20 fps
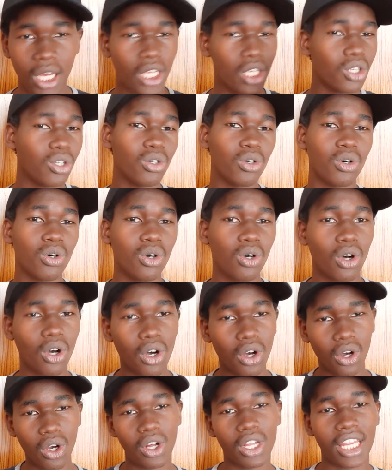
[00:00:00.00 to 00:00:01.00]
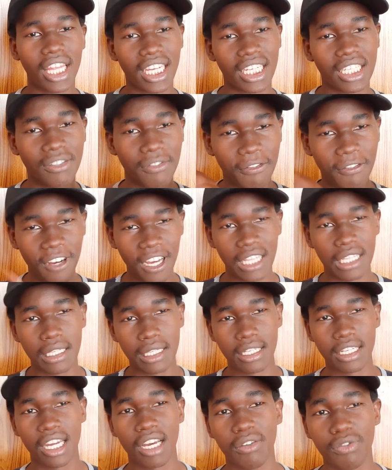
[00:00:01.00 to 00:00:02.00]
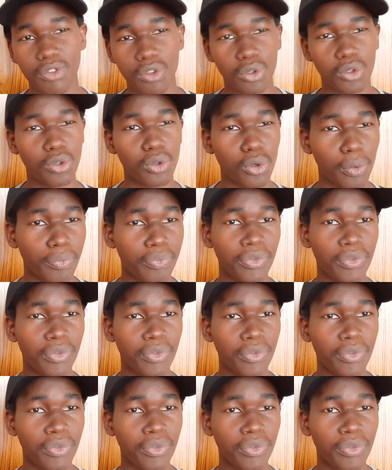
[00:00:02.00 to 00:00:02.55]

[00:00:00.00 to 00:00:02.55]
you know, all that fun stuff to do.